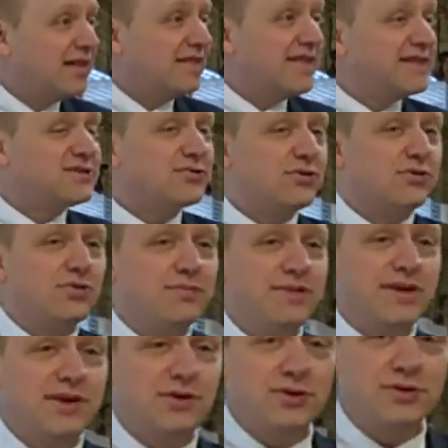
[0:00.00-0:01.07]
This one would be
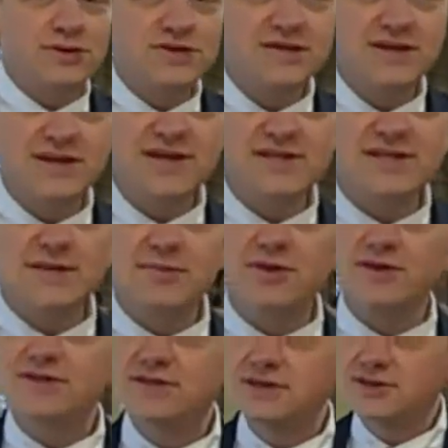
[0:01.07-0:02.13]
used in a
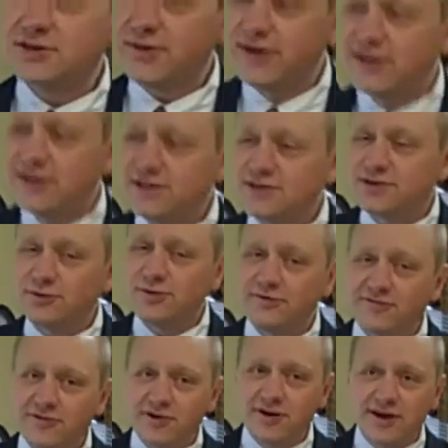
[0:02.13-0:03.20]
similar situation to
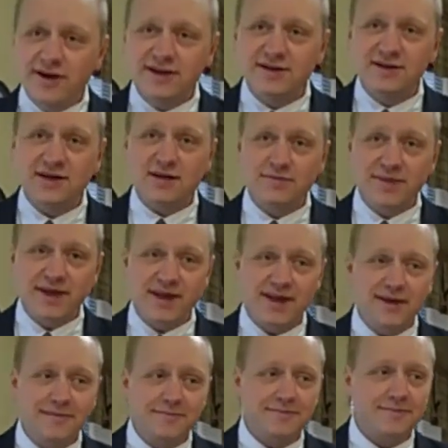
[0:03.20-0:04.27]
referring to committee,